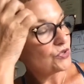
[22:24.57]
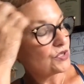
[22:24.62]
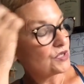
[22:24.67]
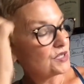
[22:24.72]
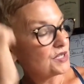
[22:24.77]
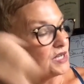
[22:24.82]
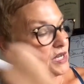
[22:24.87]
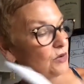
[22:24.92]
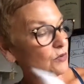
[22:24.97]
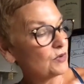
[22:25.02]

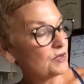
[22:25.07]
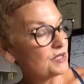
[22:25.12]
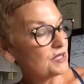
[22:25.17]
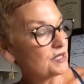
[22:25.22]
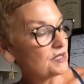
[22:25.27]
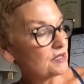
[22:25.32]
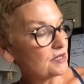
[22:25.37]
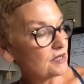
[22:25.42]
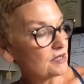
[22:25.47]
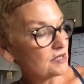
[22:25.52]
sequence is
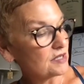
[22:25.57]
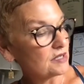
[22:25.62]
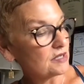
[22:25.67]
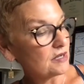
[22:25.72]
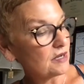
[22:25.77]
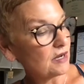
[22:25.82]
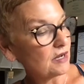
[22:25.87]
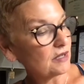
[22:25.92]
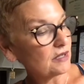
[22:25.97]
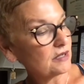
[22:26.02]
not
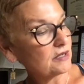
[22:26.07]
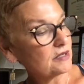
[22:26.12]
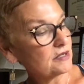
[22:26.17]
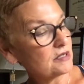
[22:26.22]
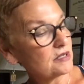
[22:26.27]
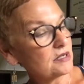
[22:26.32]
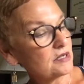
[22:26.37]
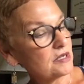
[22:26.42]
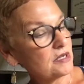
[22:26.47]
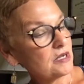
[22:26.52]
silent.
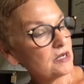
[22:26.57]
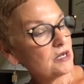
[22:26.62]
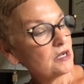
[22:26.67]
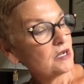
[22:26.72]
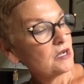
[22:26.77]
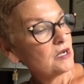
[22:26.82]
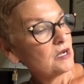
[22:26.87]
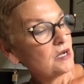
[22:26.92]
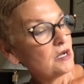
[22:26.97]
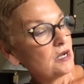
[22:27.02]

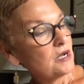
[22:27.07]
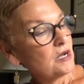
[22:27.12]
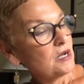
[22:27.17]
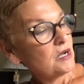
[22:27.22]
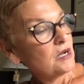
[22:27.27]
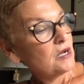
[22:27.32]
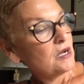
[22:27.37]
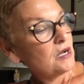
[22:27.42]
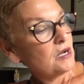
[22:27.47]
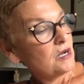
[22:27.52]

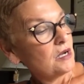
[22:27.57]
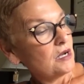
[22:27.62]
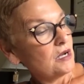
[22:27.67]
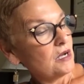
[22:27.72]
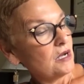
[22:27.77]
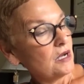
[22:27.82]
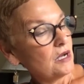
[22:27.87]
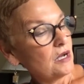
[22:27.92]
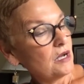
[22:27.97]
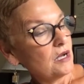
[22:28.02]

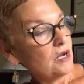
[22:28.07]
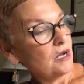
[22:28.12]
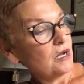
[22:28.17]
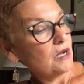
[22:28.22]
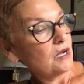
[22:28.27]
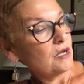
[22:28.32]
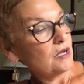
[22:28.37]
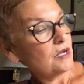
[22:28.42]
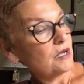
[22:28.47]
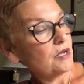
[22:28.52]
The